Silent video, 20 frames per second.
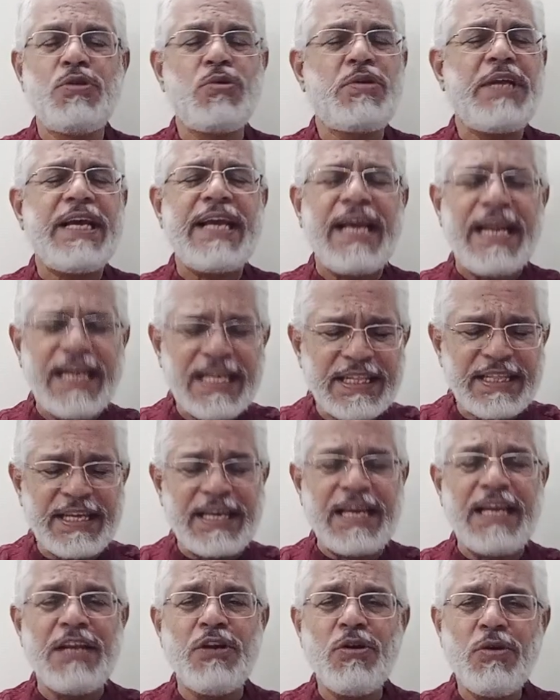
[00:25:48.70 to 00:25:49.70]
you take
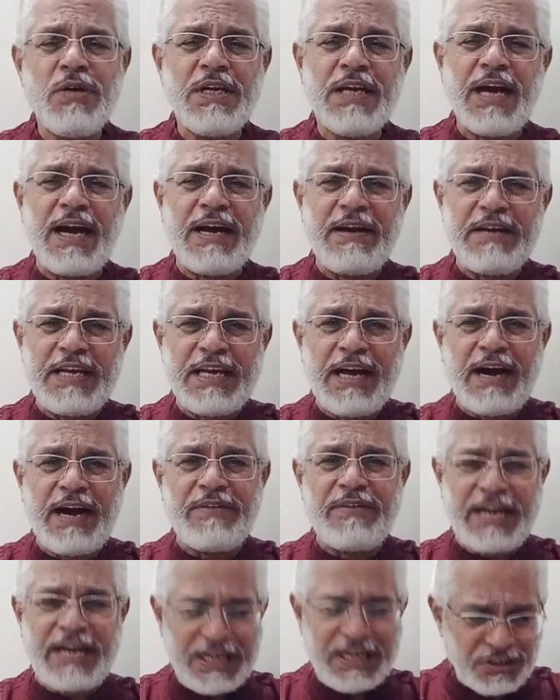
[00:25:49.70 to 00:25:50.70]
anything,
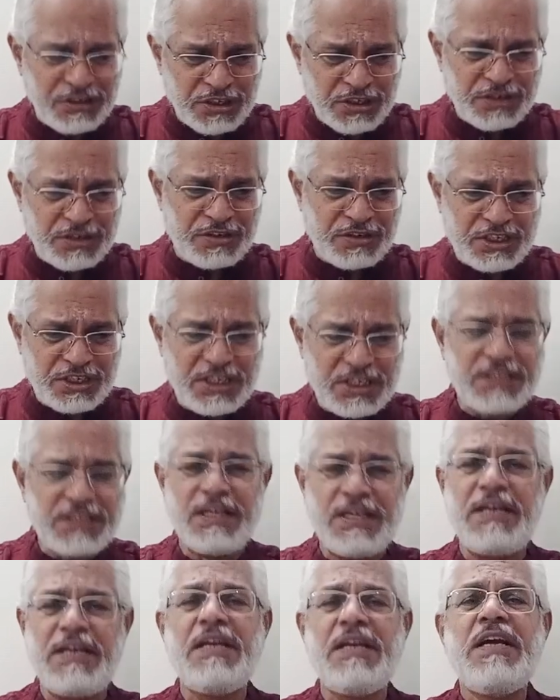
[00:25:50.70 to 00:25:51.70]
our ancient
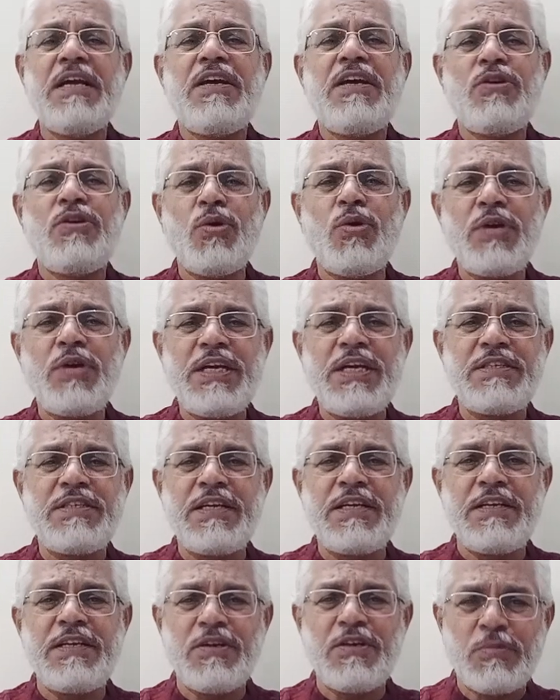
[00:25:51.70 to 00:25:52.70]
rishis and
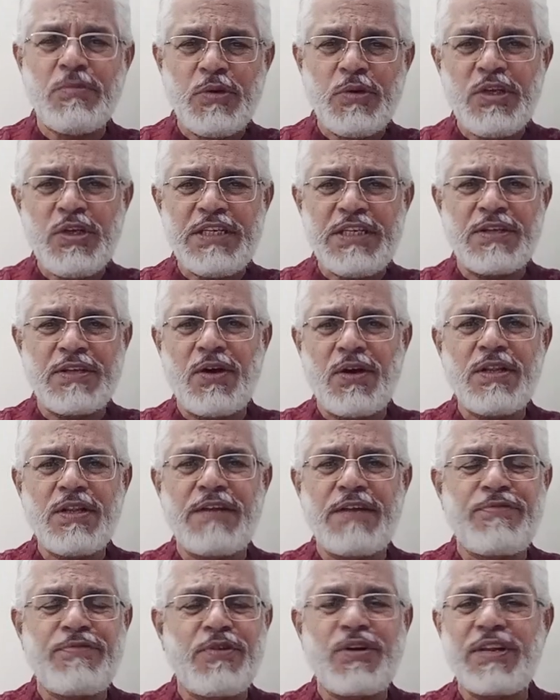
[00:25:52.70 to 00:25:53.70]
yogis and munis and
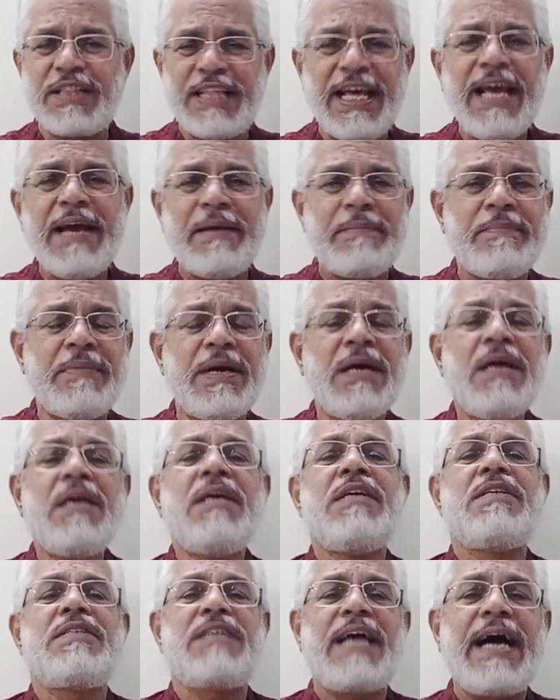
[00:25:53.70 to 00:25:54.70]
all that, for them,
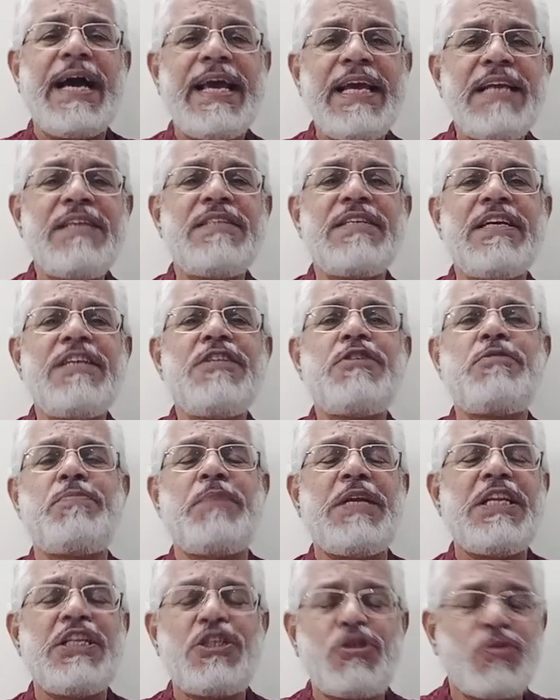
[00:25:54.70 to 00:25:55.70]
science and
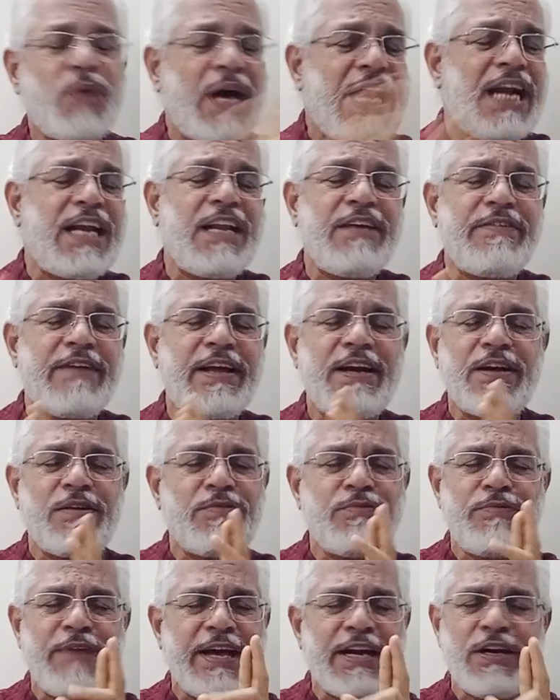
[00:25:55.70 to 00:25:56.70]
spirituality were
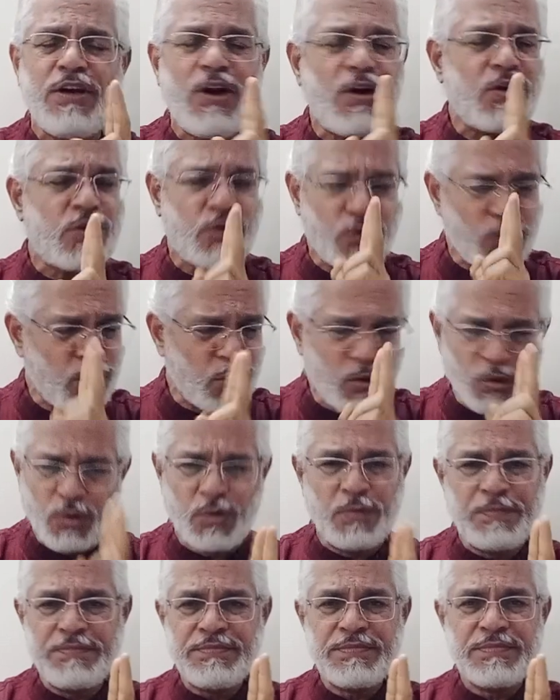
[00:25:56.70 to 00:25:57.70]
not
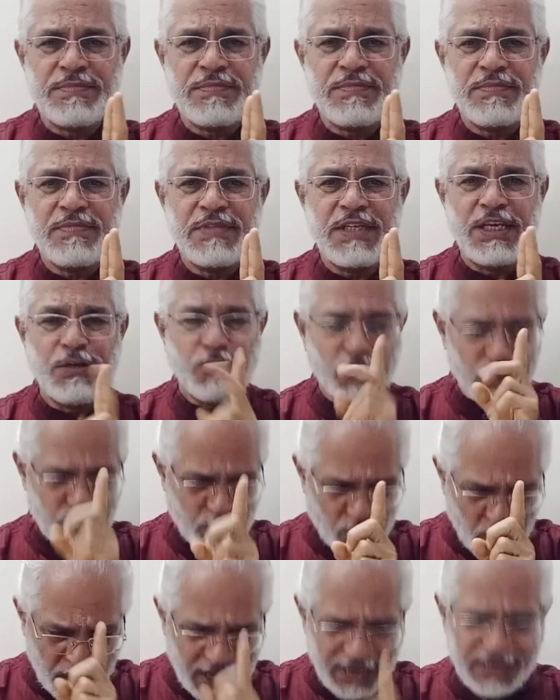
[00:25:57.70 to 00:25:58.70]
two. It
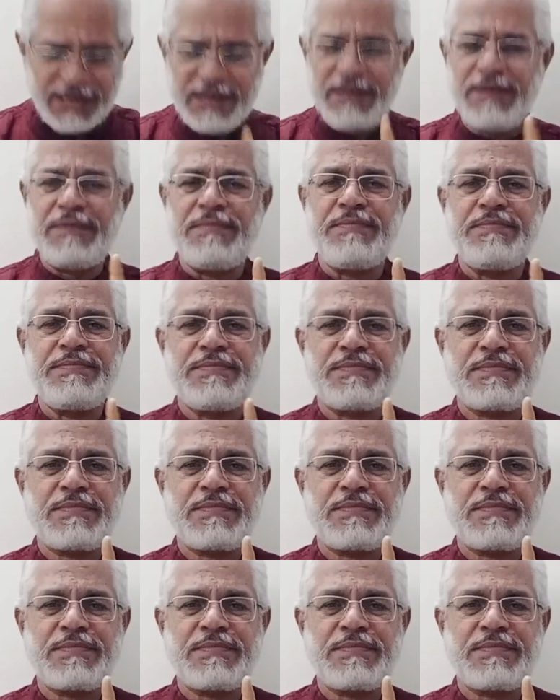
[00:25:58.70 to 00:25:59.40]
was one.